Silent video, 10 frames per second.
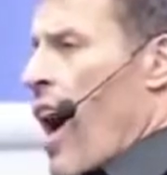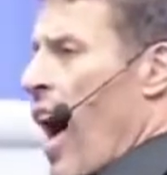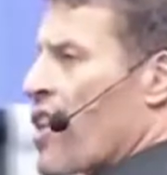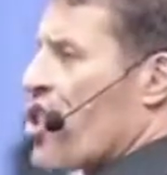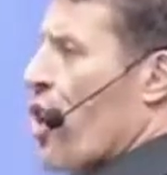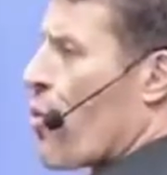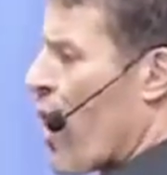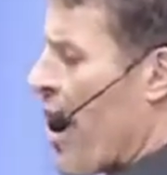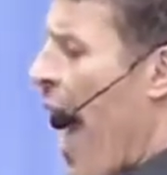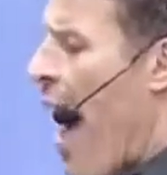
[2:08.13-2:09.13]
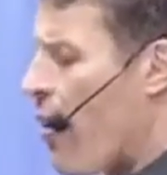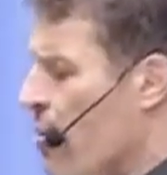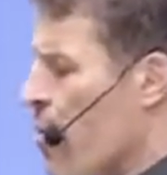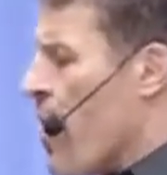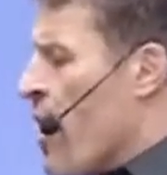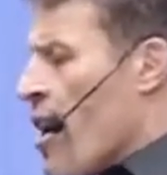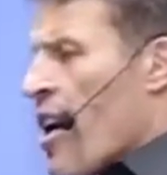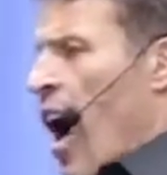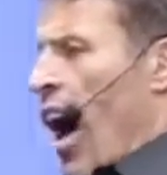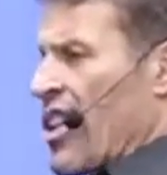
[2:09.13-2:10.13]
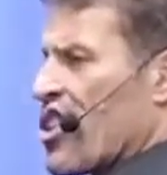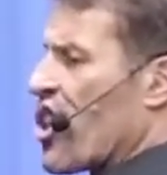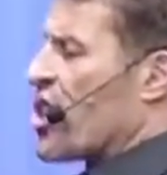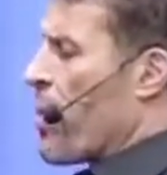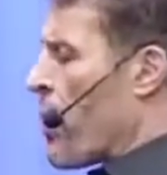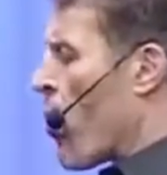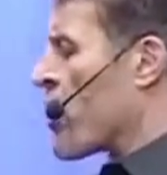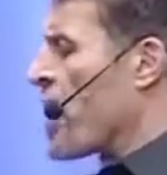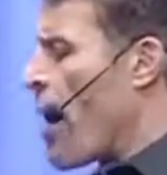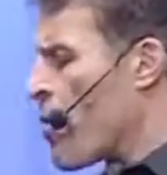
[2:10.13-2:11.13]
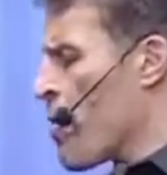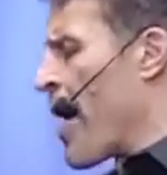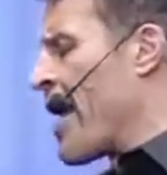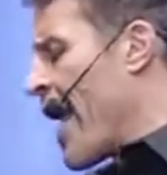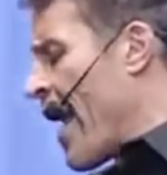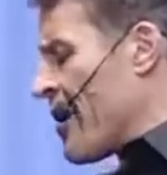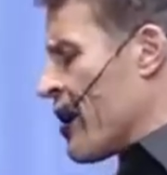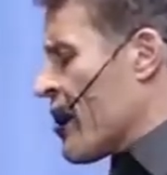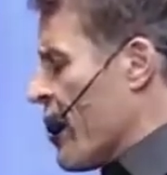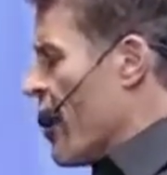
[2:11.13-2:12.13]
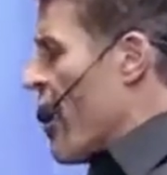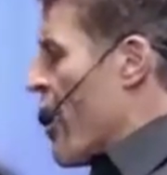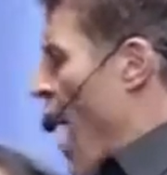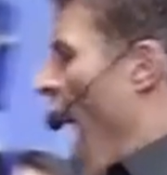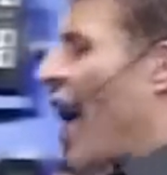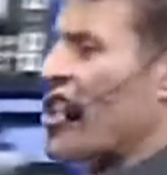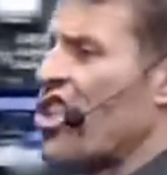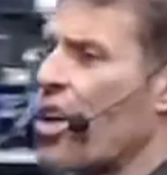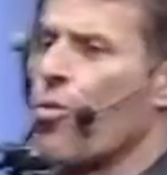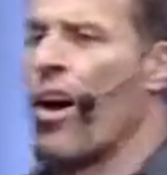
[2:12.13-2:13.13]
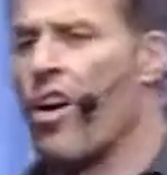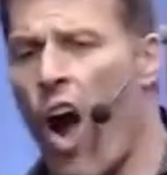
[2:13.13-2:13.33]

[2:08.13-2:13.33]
I should work out. I should spend more time with my kids. I should work